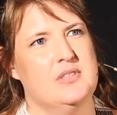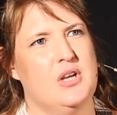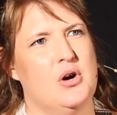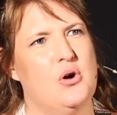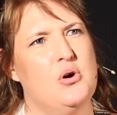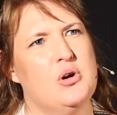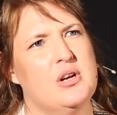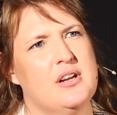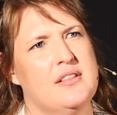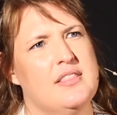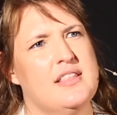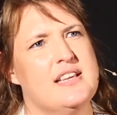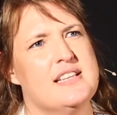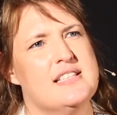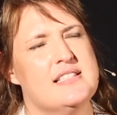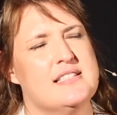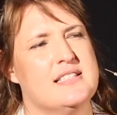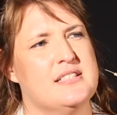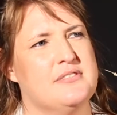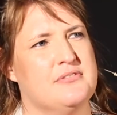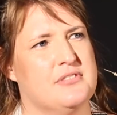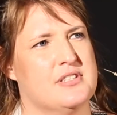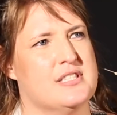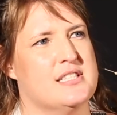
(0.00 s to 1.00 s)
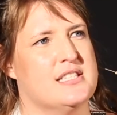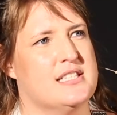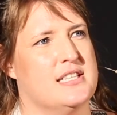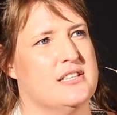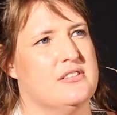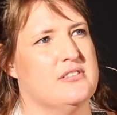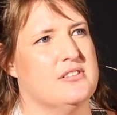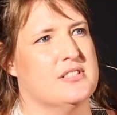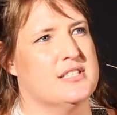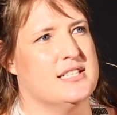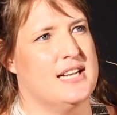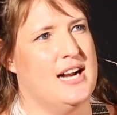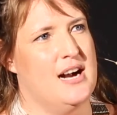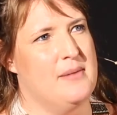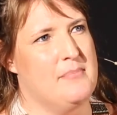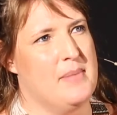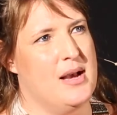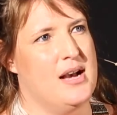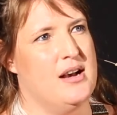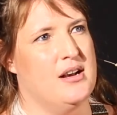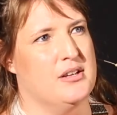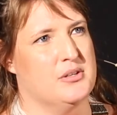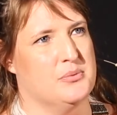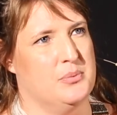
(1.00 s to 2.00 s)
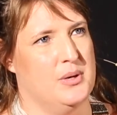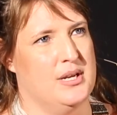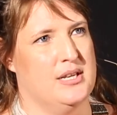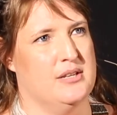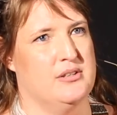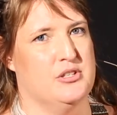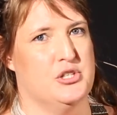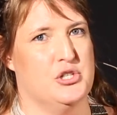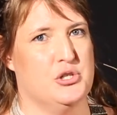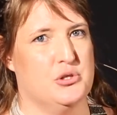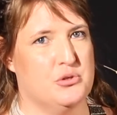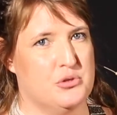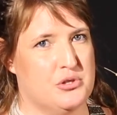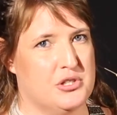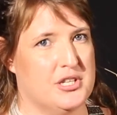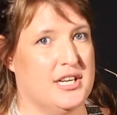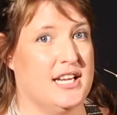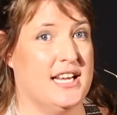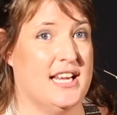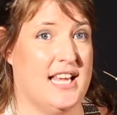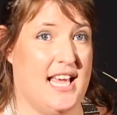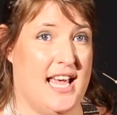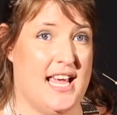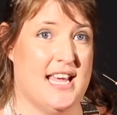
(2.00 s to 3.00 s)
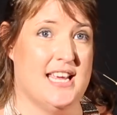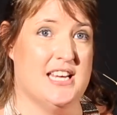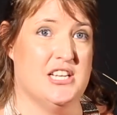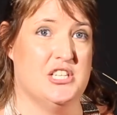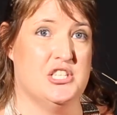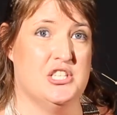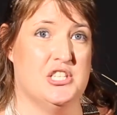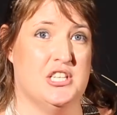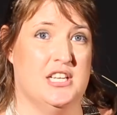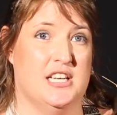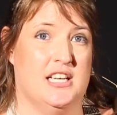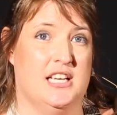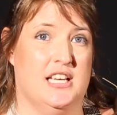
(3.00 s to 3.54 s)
All of these different skills come out when children engage